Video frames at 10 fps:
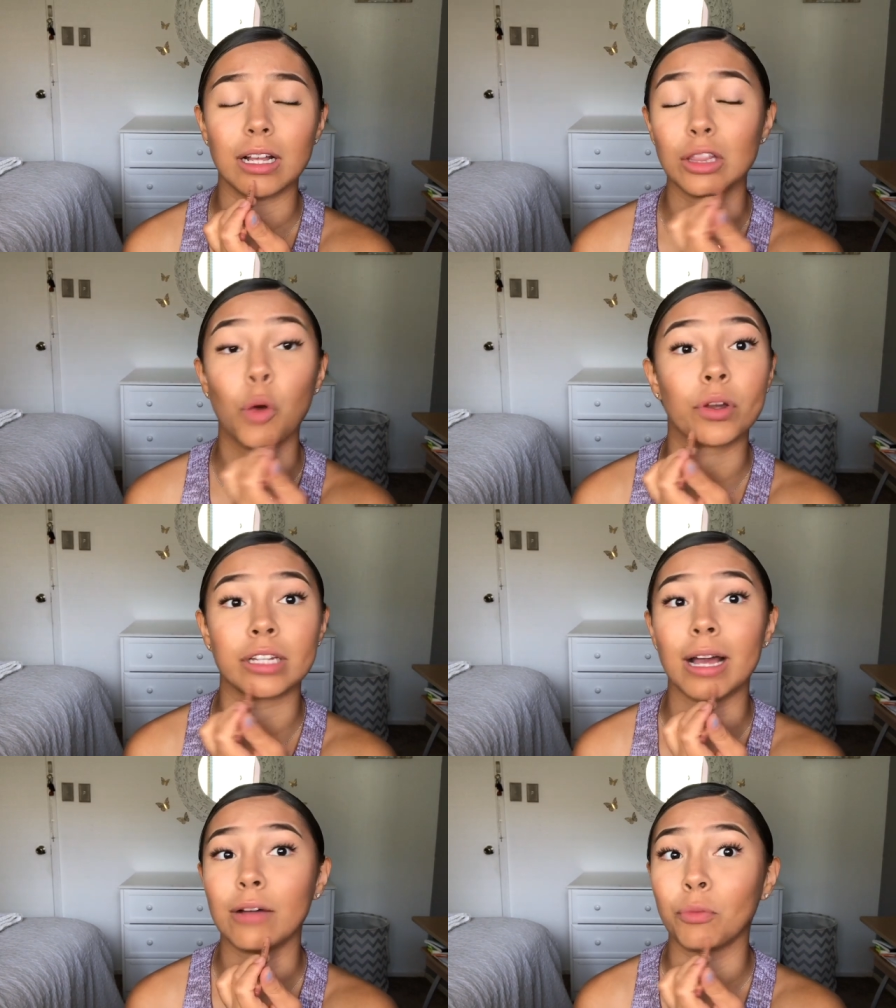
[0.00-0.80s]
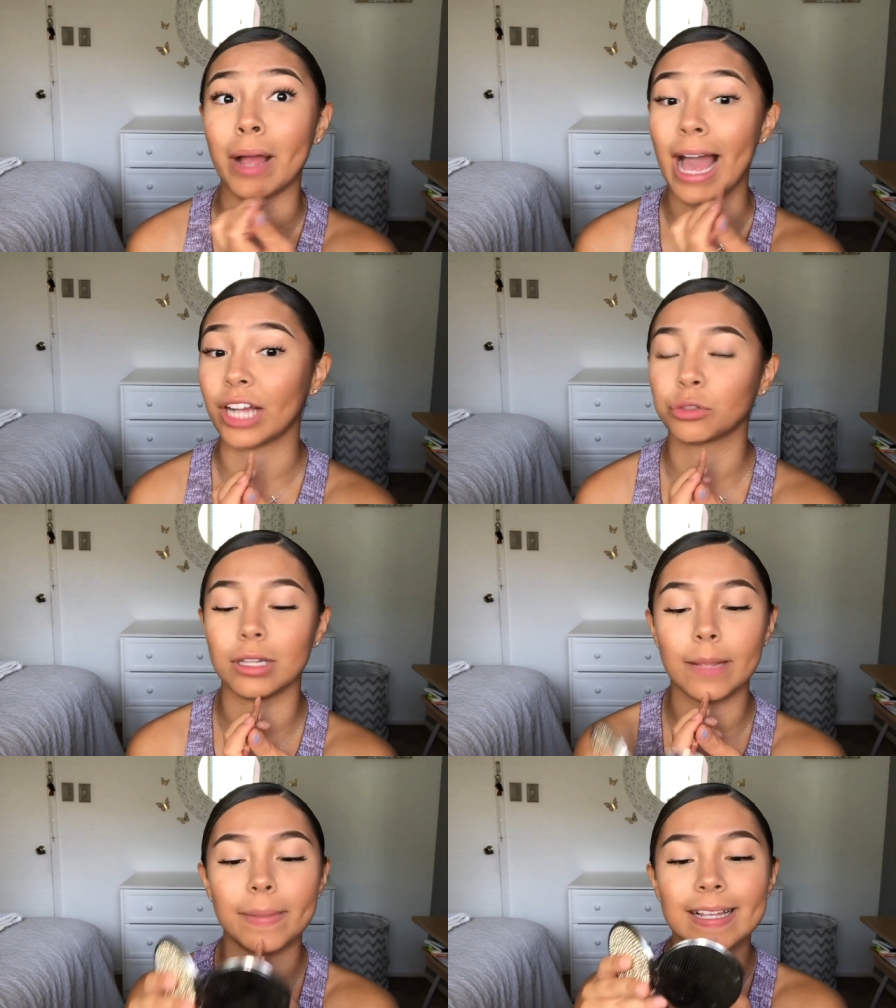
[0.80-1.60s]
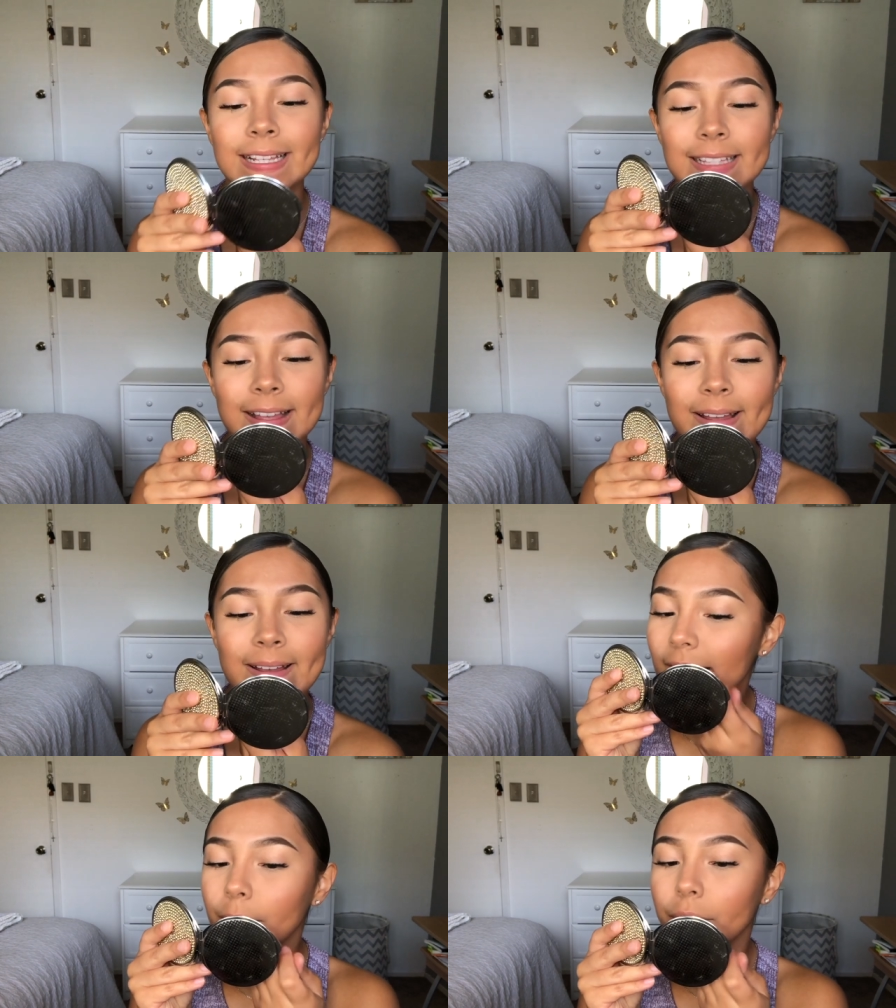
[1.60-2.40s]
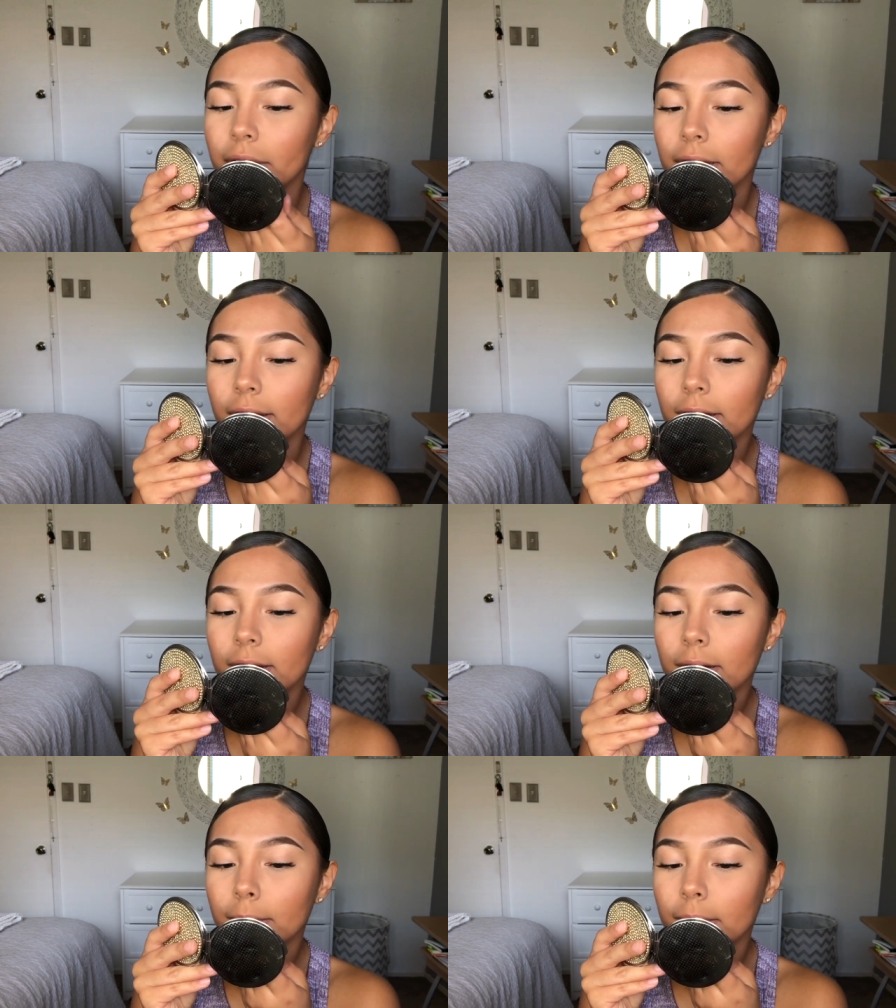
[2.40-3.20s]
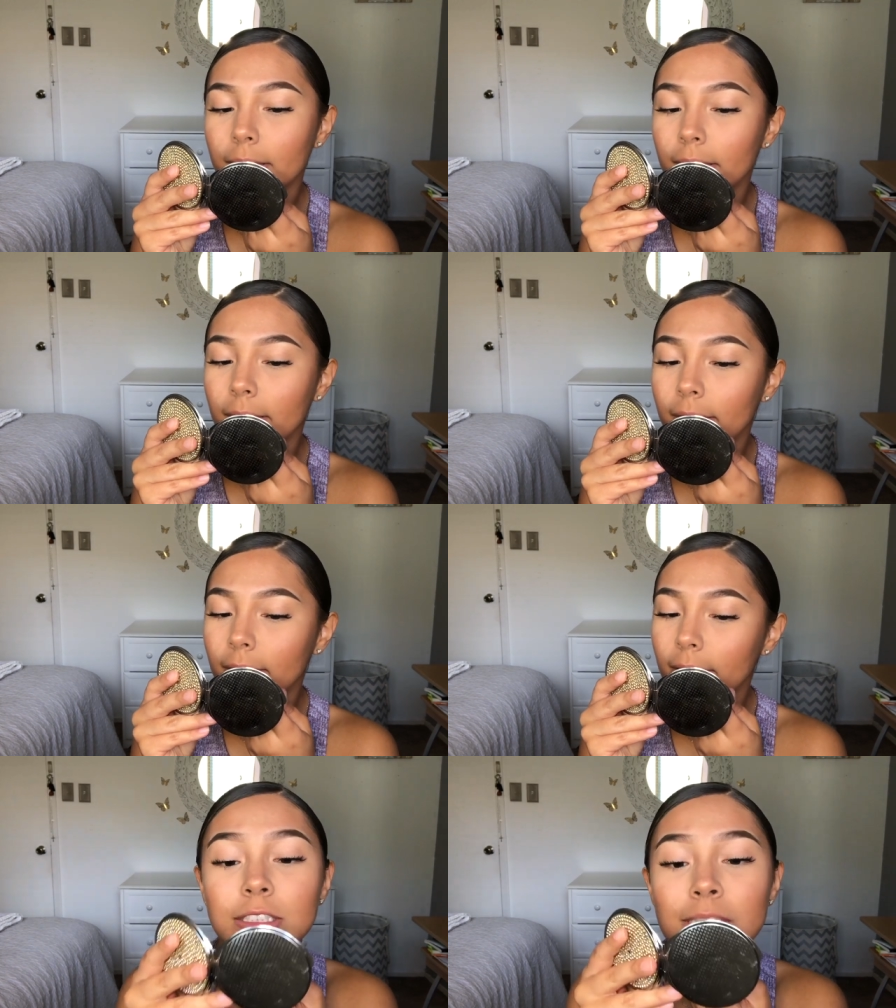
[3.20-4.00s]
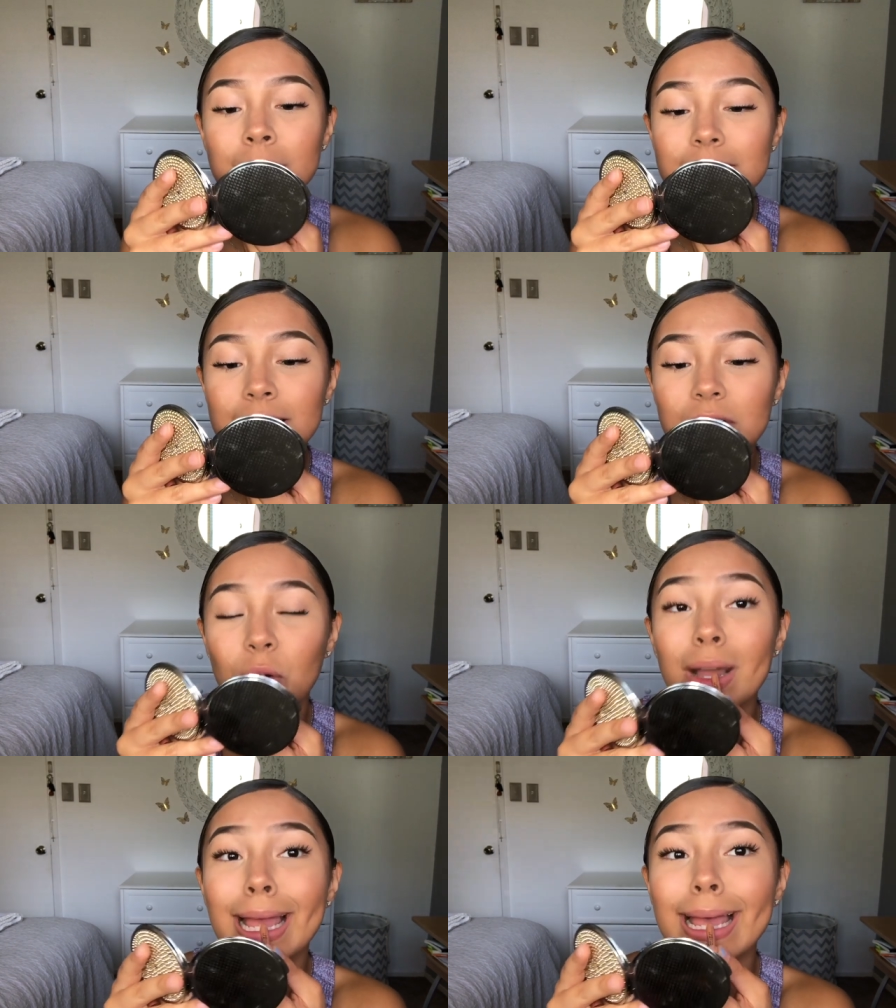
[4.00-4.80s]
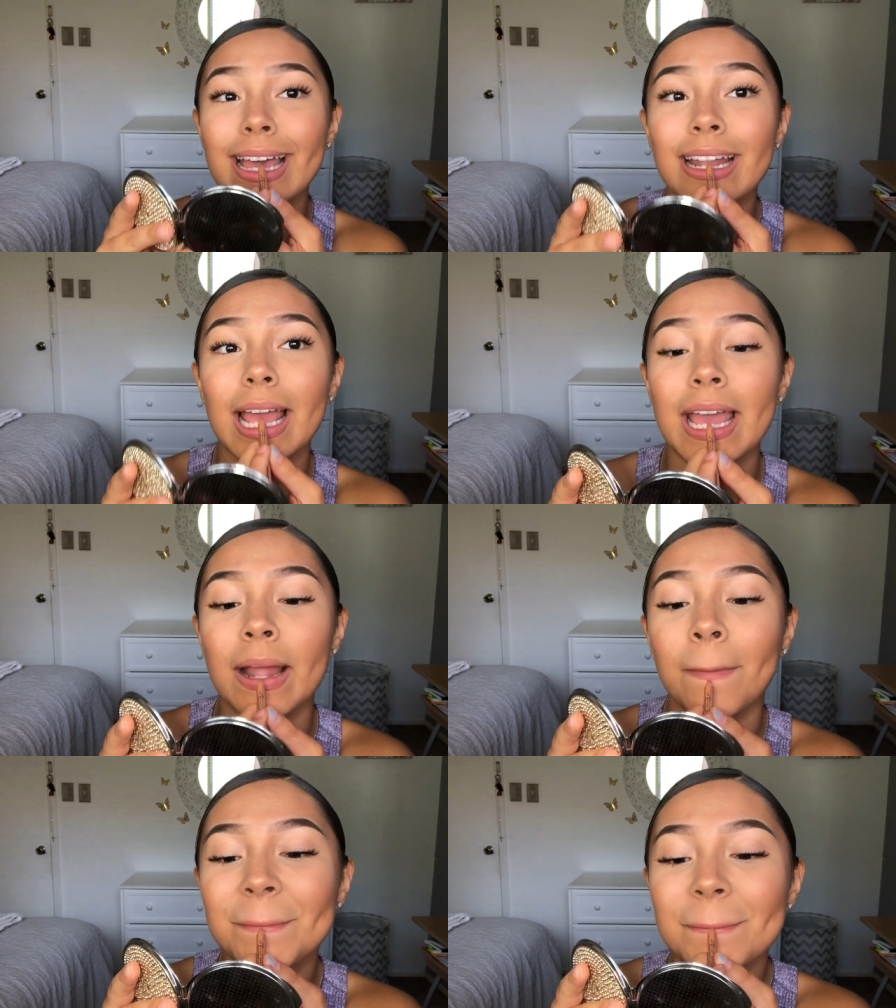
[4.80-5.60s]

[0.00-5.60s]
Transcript: lower than what my actual lip is. Bring it up. I'm just gonna go ahead and